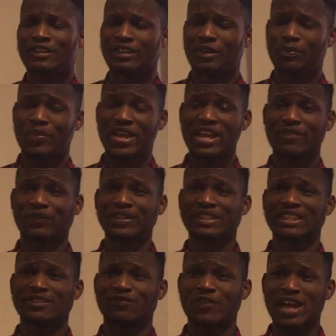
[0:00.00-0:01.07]
the benefit
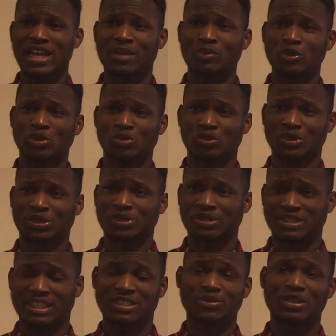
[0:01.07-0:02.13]
is valuable to its
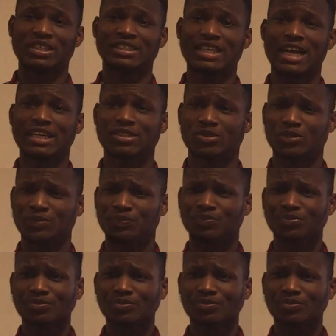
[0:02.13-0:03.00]
successor entitled.